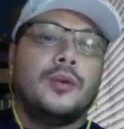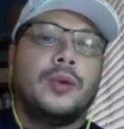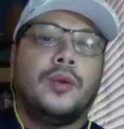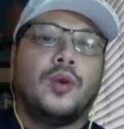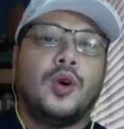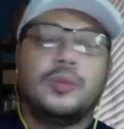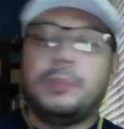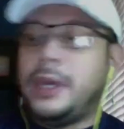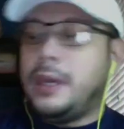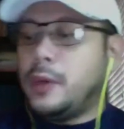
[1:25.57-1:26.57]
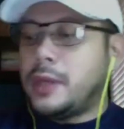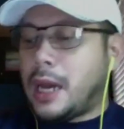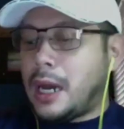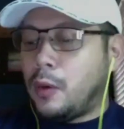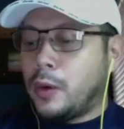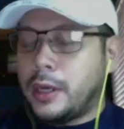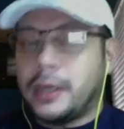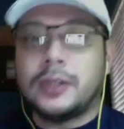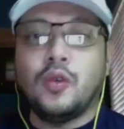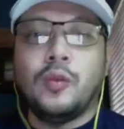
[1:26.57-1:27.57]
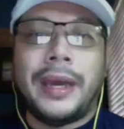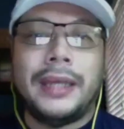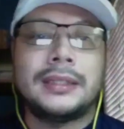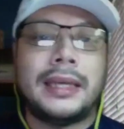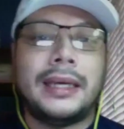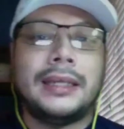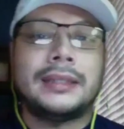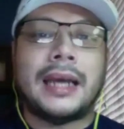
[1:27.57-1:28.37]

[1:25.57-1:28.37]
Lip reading: we won't be with our two mainstays,